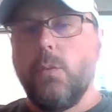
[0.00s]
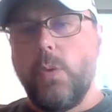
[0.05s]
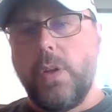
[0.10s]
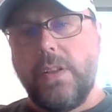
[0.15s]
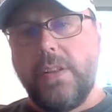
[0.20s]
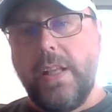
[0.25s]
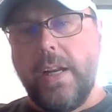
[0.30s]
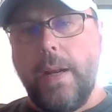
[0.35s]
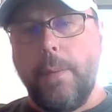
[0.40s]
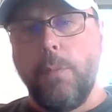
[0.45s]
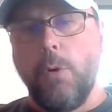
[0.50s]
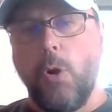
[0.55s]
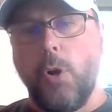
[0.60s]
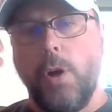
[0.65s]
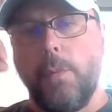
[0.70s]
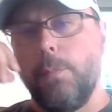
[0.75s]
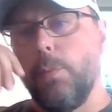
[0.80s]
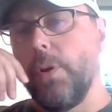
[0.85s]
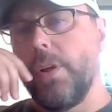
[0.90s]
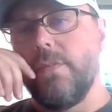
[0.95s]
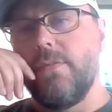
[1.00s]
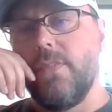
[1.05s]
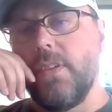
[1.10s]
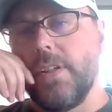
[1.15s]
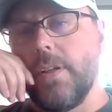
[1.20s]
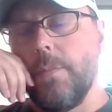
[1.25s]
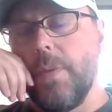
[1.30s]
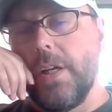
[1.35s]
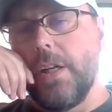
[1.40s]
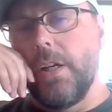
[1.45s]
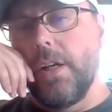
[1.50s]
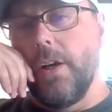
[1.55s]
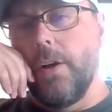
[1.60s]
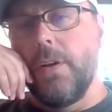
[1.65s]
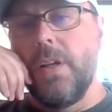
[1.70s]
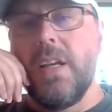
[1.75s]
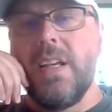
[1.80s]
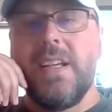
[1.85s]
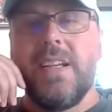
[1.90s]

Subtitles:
that I brought up briefly a minute ago.